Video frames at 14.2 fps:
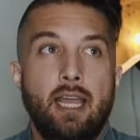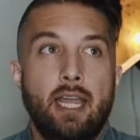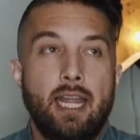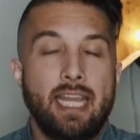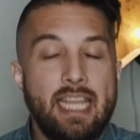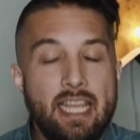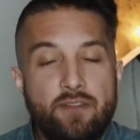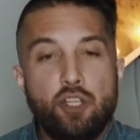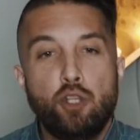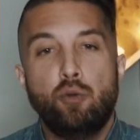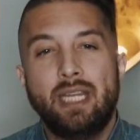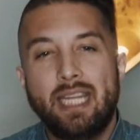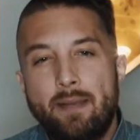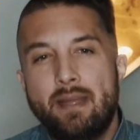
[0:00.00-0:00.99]
and it gives you
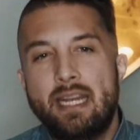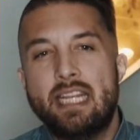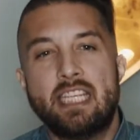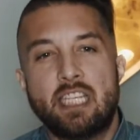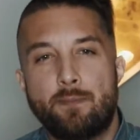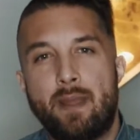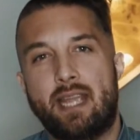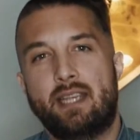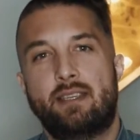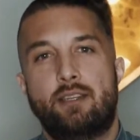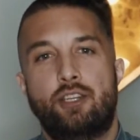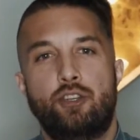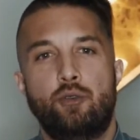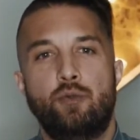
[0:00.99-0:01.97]
limited space
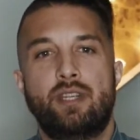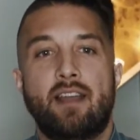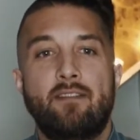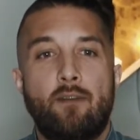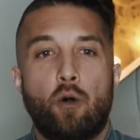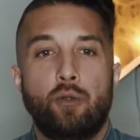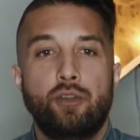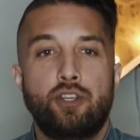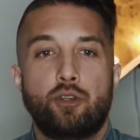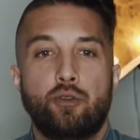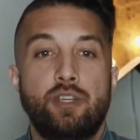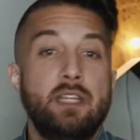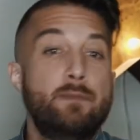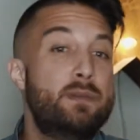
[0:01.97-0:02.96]
to divulge your
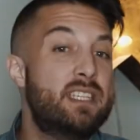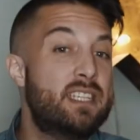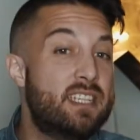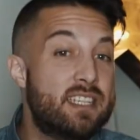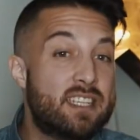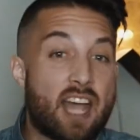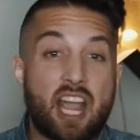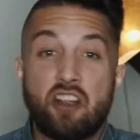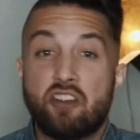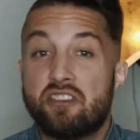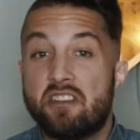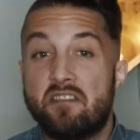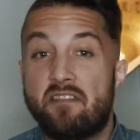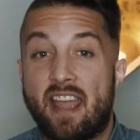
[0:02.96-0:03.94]
deepest
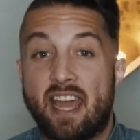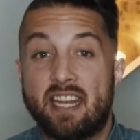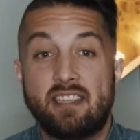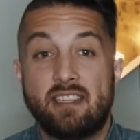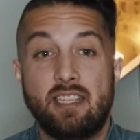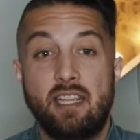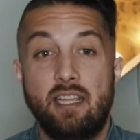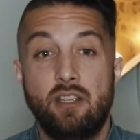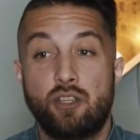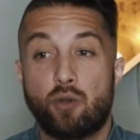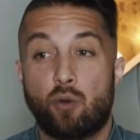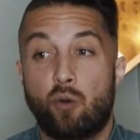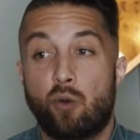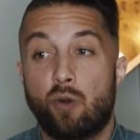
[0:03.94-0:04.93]
desires and fantasies
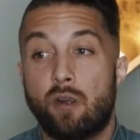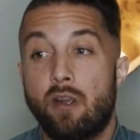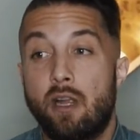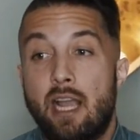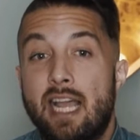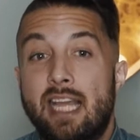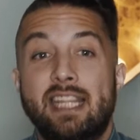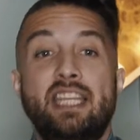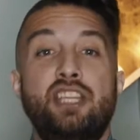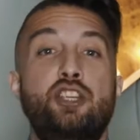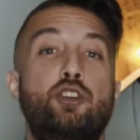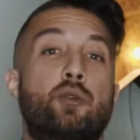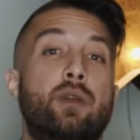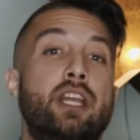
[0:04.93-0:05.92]
or
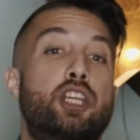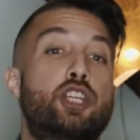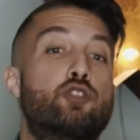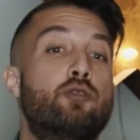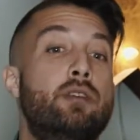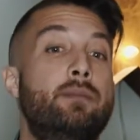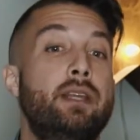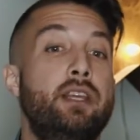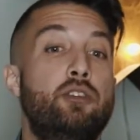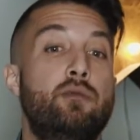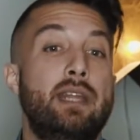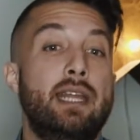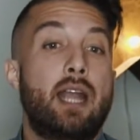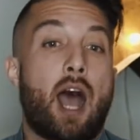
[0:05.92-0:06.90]
list your extremely
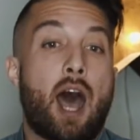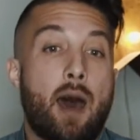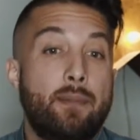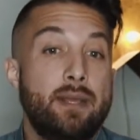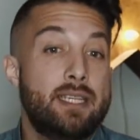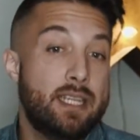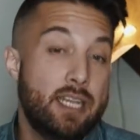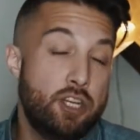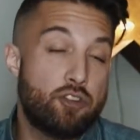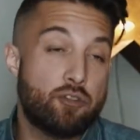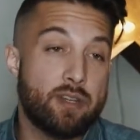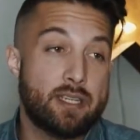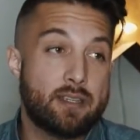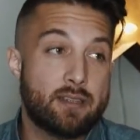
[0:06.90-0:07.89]
unique hobbies and
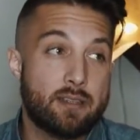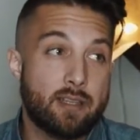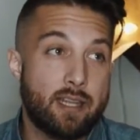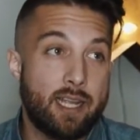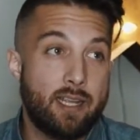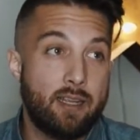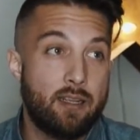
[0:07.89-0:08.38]
interests like